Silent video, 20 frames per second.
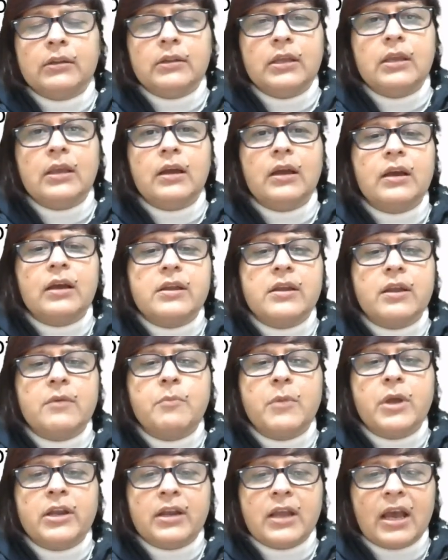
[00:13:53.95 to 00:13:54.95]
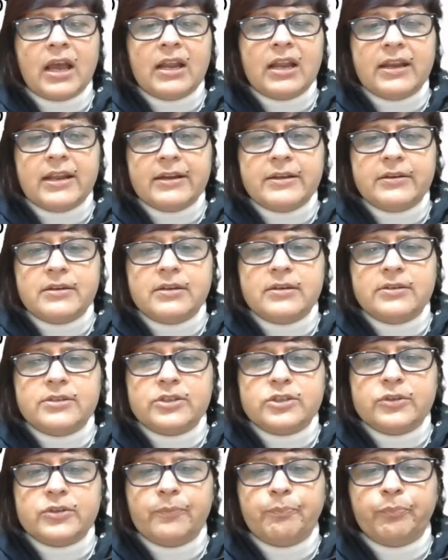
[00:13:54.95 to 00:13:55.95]
The Andaman
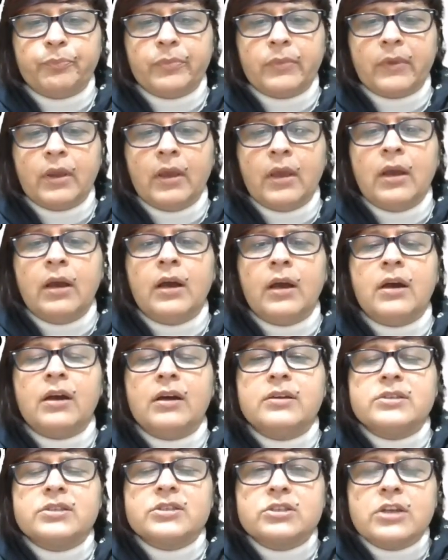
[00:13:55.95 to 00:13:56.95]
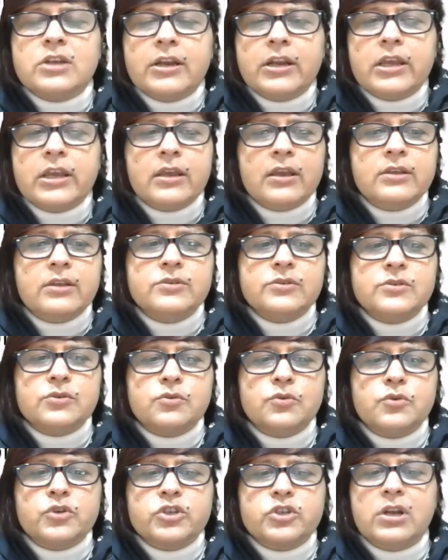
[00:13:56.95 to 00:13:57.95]
Islanders, a study in
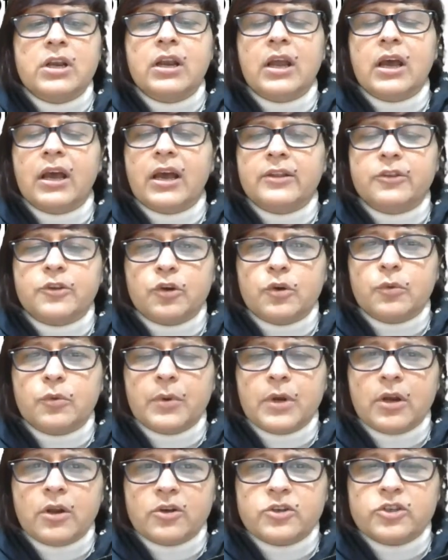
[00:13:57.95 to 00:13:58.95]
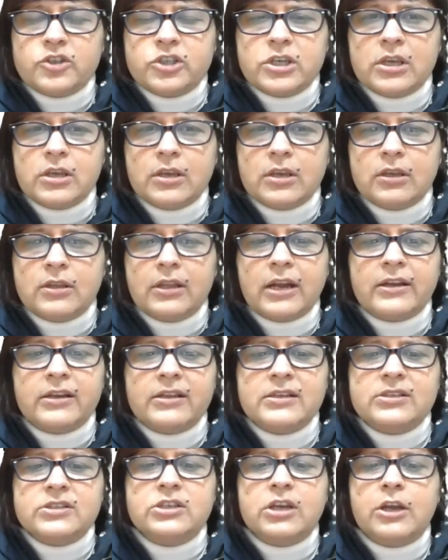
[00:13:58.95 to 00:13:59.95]
social anthropology
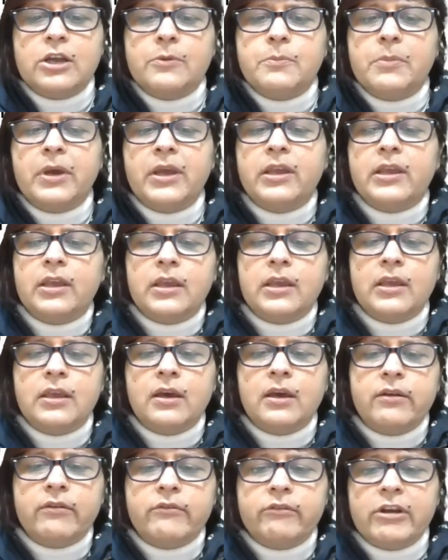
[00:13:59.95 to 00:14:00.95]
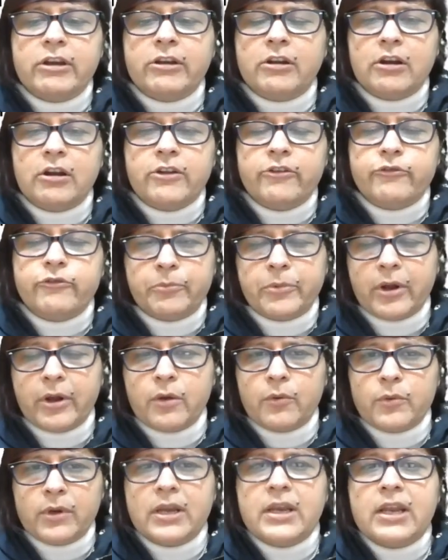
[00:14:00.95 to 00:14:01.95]
that is done by A.R.
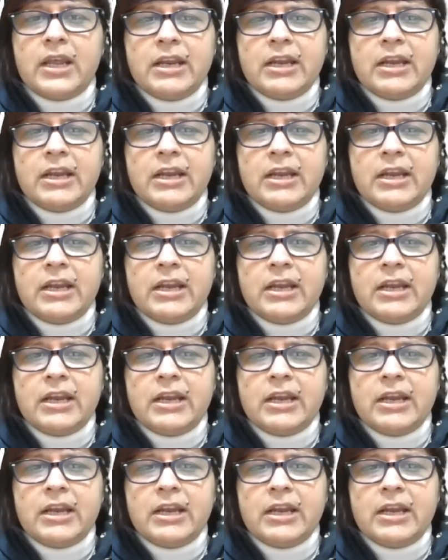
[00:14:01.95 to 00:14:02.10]
Radcliffe-Brown in